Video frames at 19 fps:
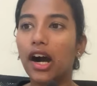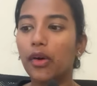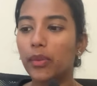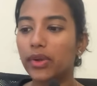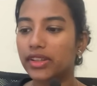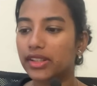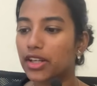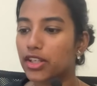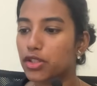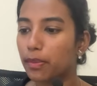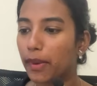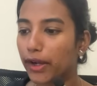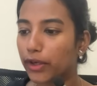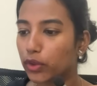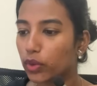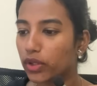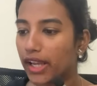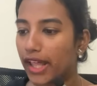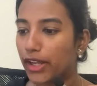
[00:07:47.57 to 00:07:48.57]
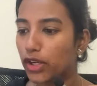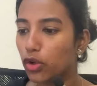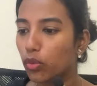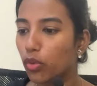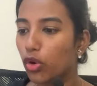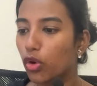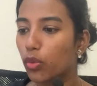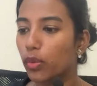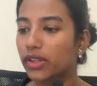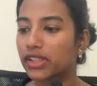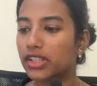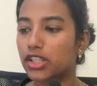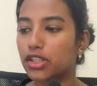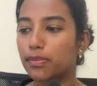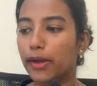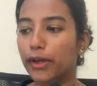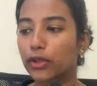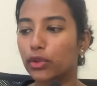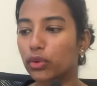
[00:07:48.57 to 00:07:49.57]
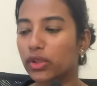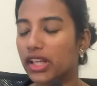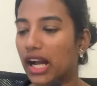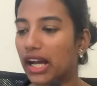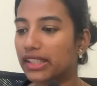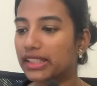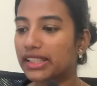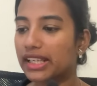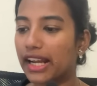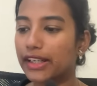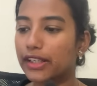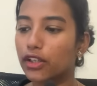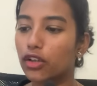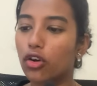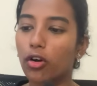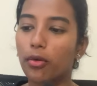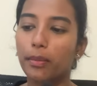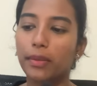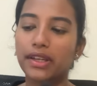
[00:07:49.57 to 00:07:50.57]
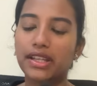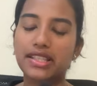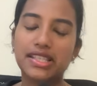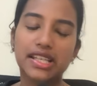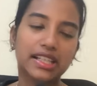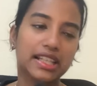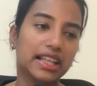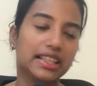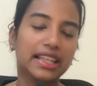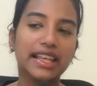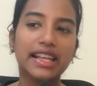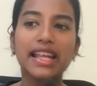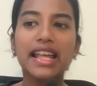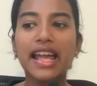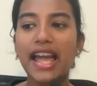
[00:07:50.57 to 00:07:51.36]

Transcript: with respect to Lenovo, with respect to the other IT components that are there.